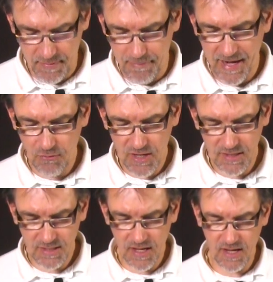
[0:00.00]
the
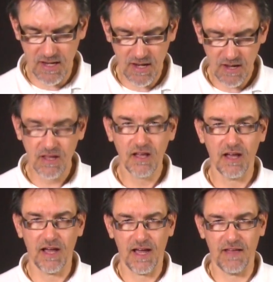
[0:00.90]
batteries in,
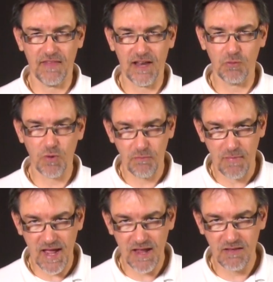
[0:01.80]
and then we
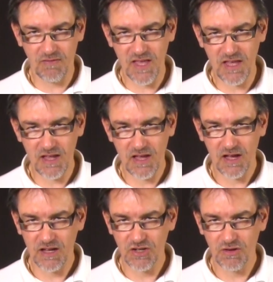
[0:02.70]
make the
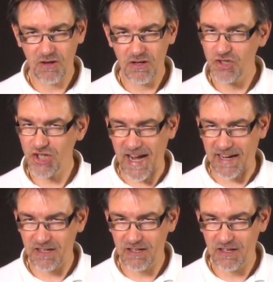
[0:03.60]

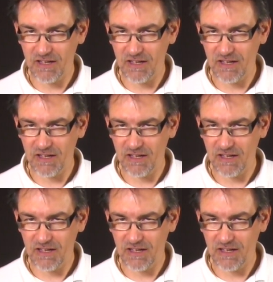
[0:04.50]
check.